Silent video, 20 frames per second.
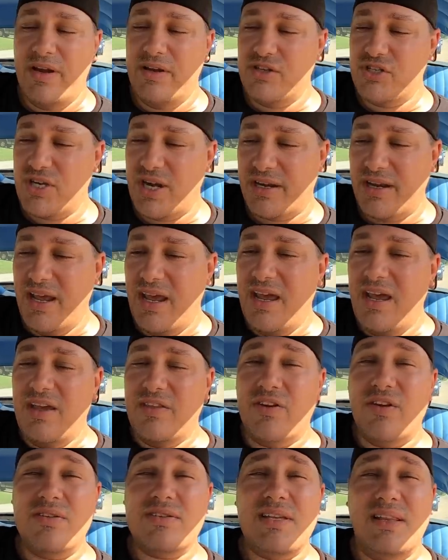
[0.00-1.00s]
end checked.
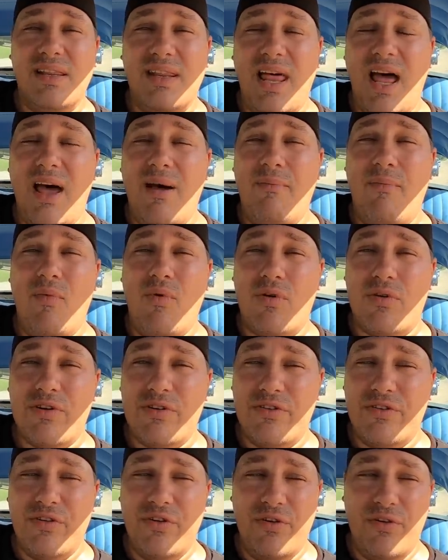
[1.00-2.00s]
There's a lot more to
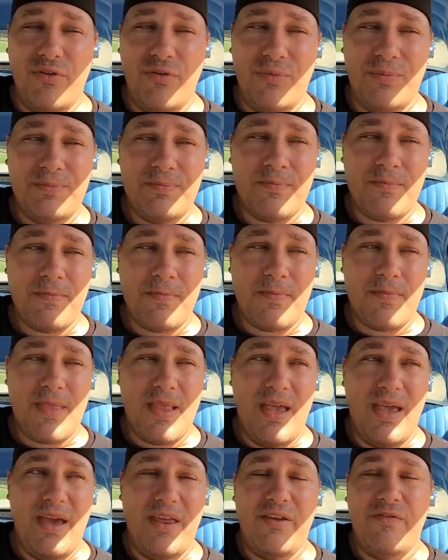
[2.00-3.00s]
do.
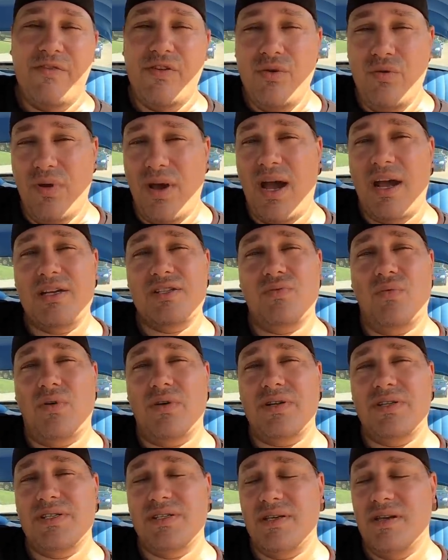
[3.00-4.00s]
And if you guys
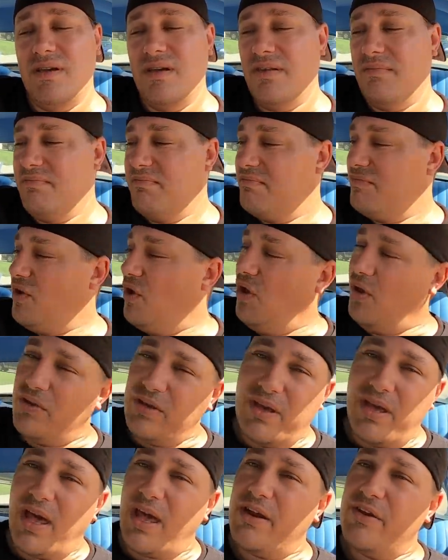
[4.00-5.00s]
want to see it, all
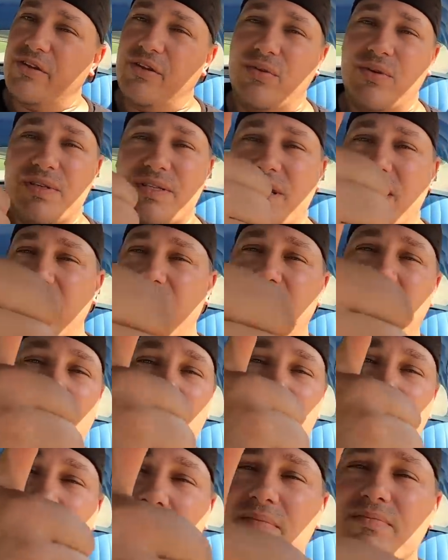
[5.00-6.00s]
you got to do is hit
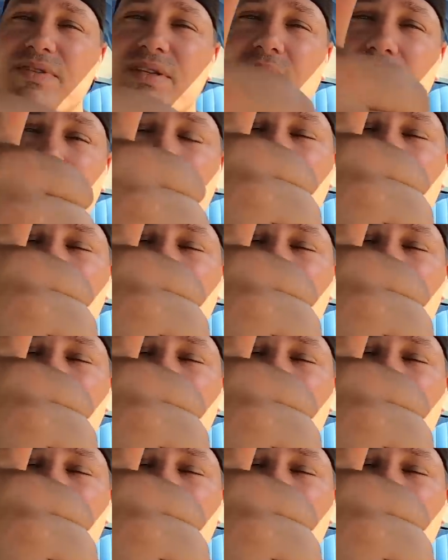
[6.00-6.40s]
that thumbs up